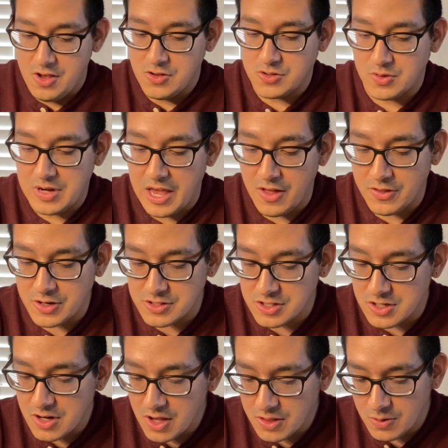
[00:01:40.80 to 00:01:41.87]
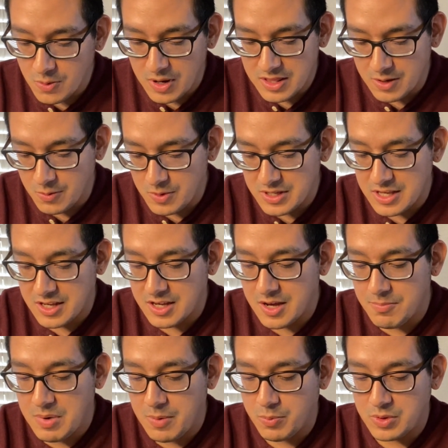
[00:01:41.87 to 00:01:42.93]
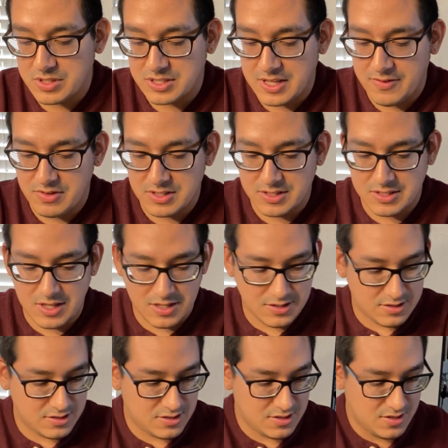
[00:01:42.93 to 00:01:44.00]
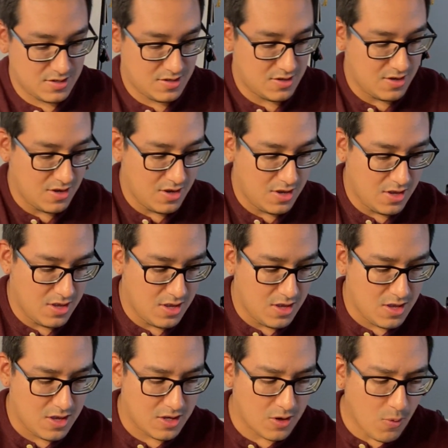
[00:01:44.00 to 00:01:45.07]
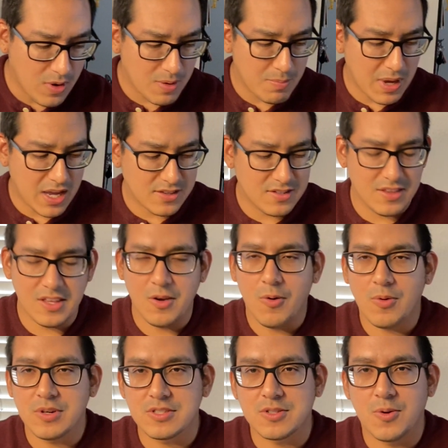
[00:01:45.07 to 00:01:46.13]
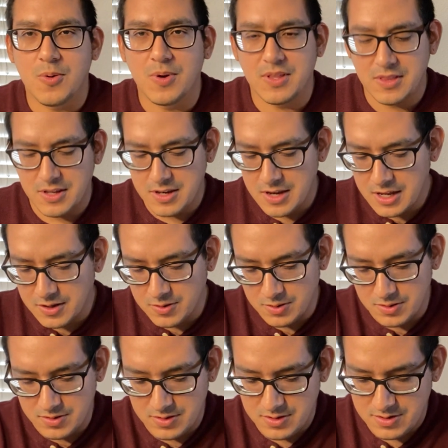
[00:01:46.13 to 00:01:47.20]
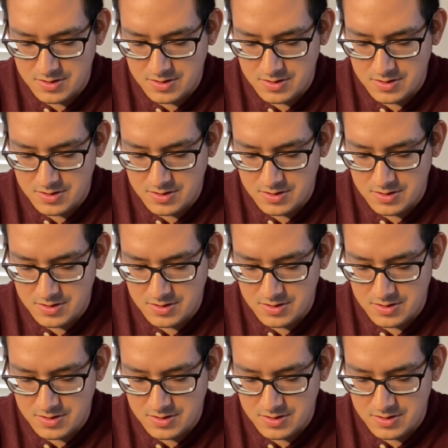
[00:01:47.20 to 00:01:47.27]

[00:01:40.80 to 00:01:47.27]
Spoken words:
So now there's another way that we can come up with 7 cents. Going back to the orange coin, the nickel,